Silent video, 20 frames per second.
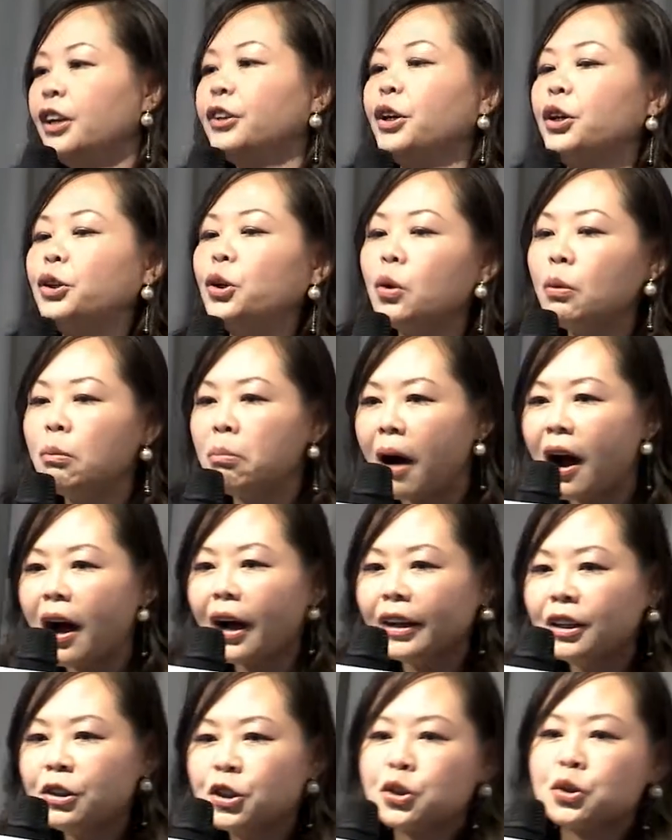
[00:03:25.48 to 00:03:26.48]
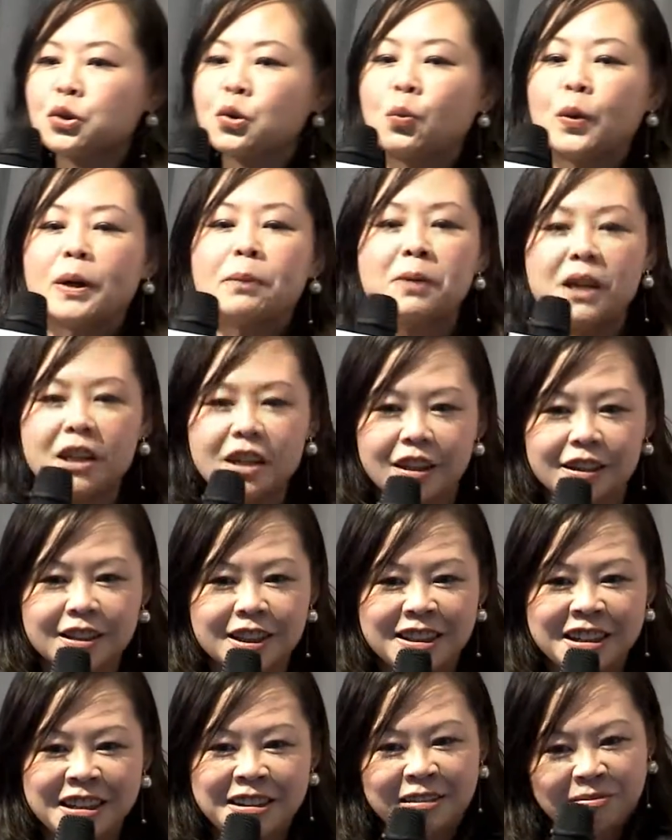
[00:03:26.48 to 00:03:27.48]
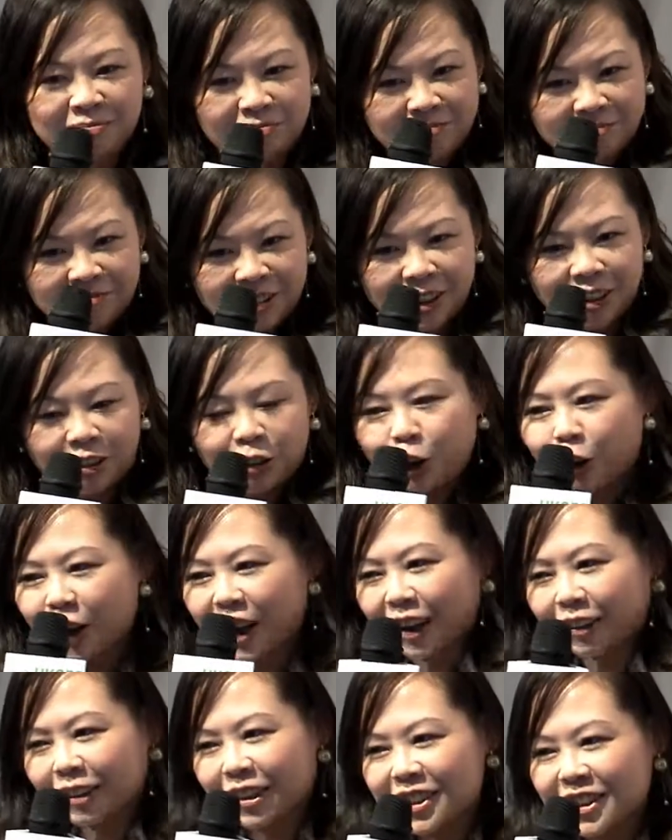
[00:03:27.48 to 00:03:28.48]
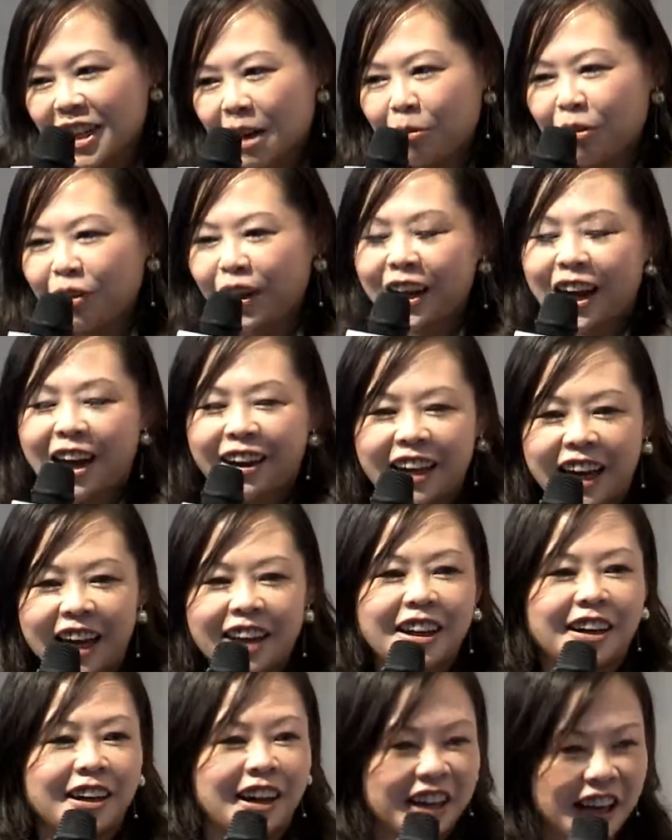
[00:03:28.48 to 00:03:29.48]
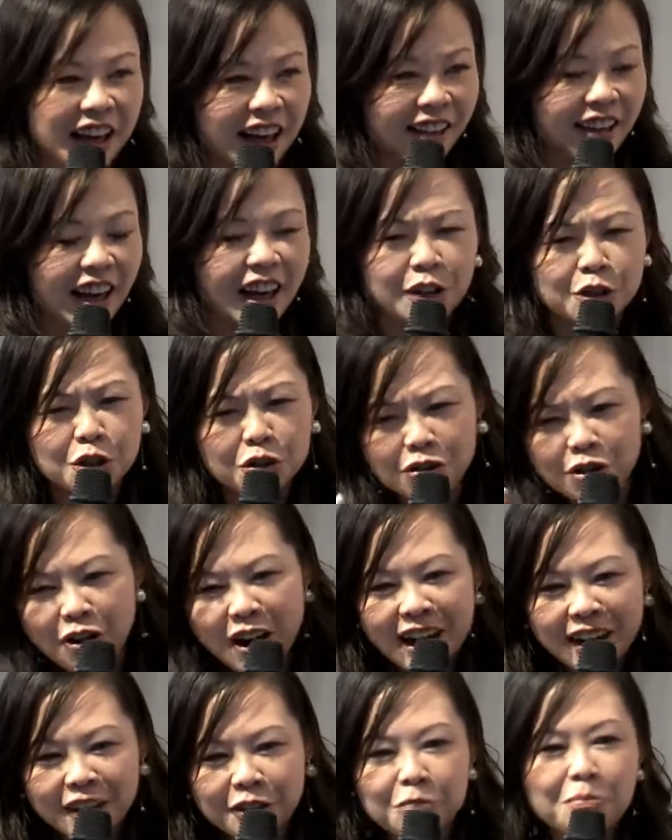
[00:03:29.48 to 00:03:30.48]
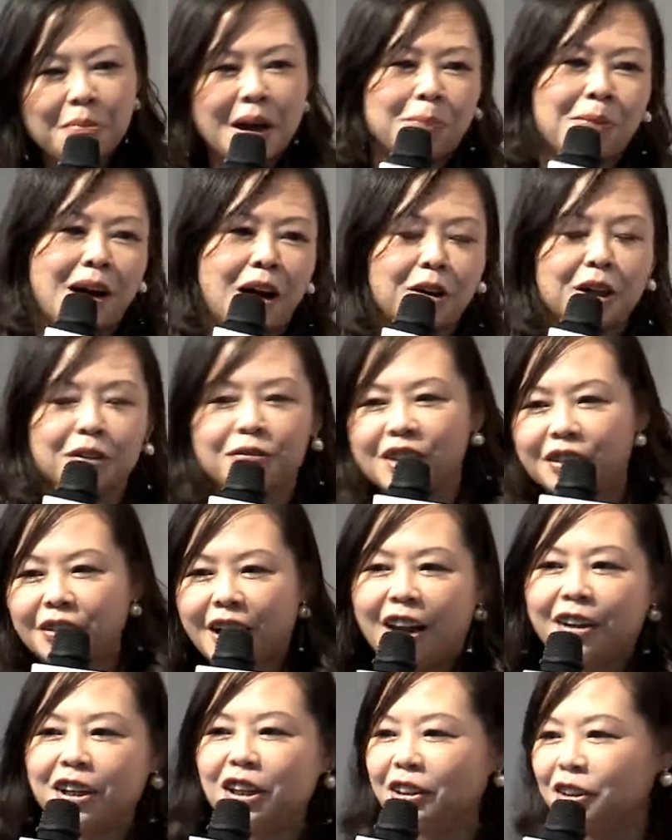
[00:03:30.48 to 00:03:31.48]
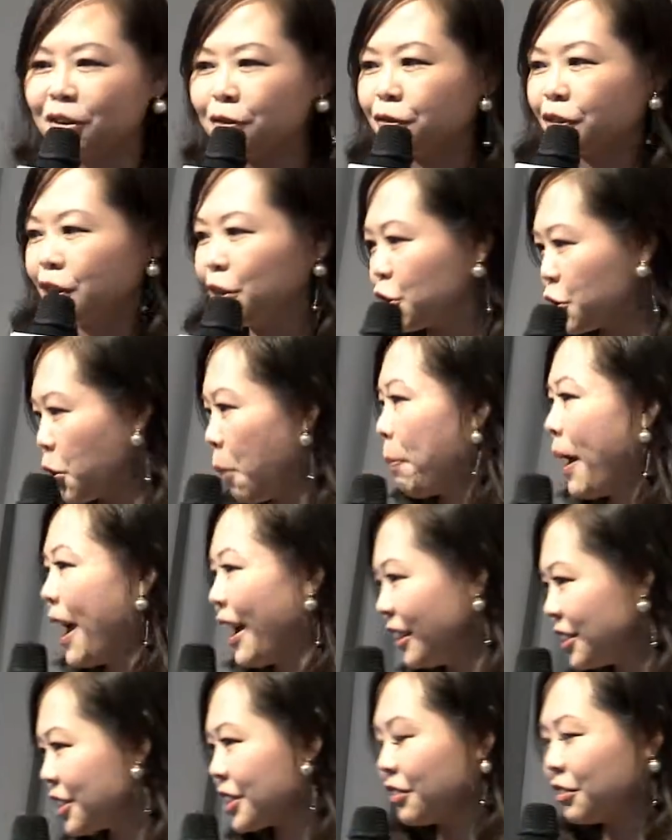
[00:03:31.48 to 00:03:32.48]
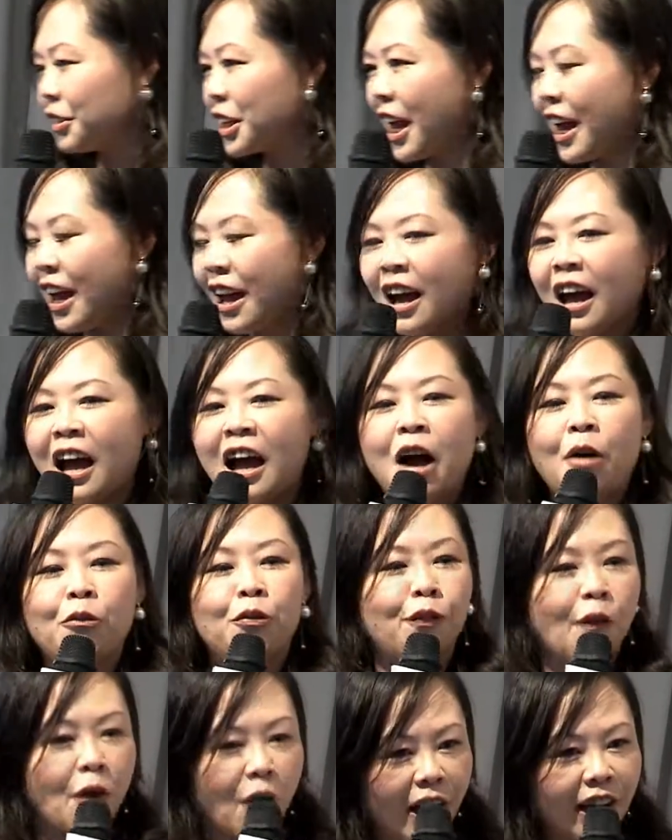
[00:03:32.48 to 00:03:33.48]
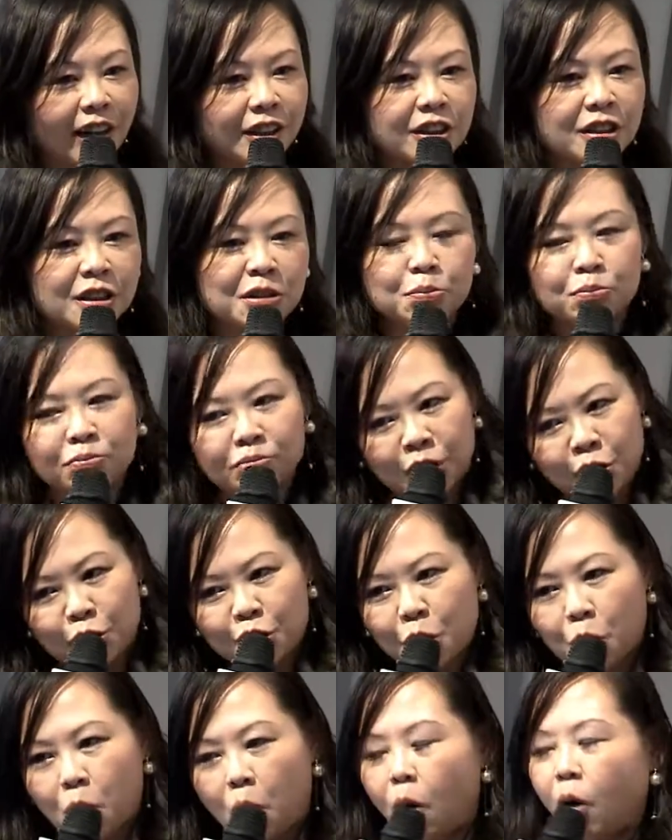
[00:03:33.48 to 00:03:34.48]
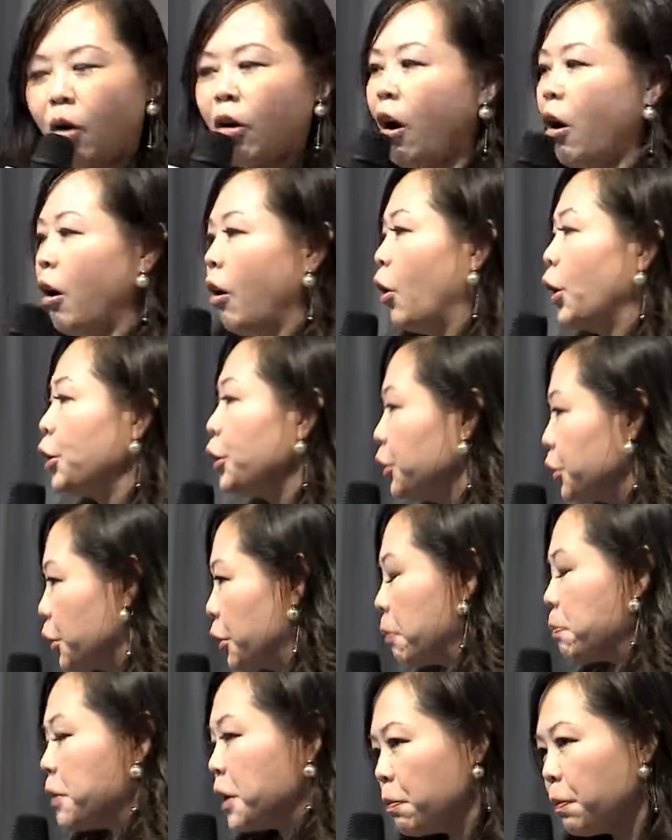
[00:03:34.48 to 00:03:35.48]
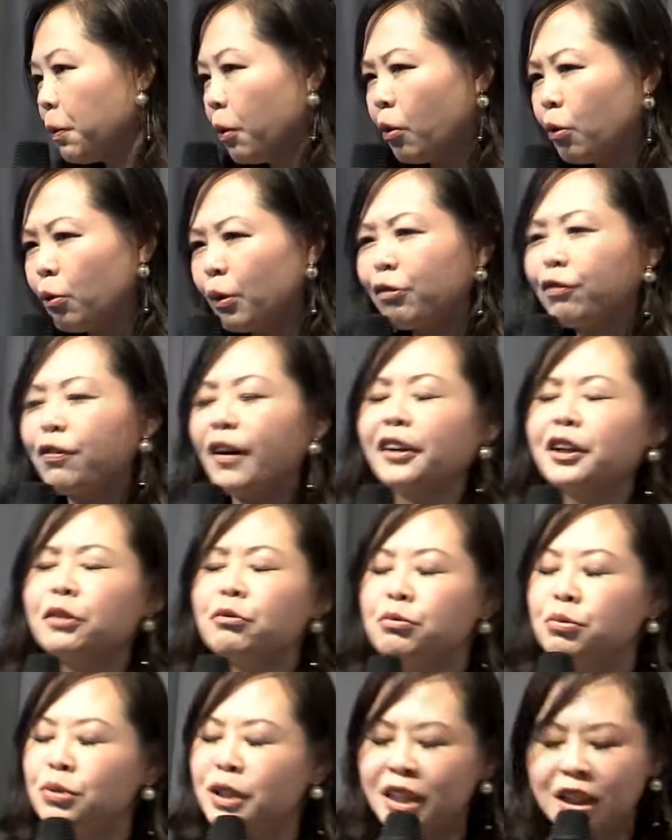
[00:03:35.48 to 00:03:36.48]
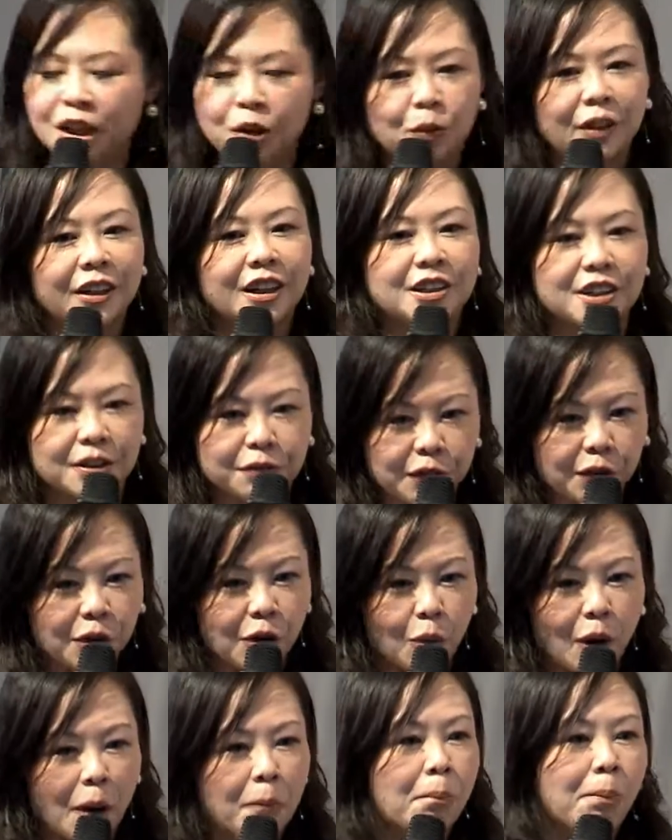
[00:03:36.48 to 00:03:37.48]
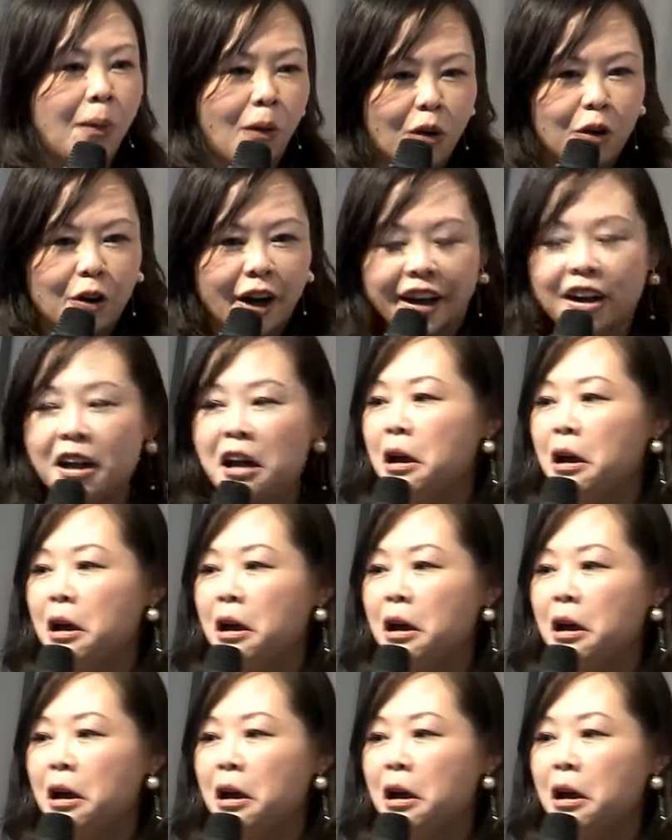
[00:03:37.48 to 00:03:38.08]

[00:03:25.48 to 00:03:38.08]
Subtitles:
They don't mind to repeat, look at the same thing again and again and try to map out if there are any difference or pattern. For us, the so-called ordinary people, we find it really difficult and boring,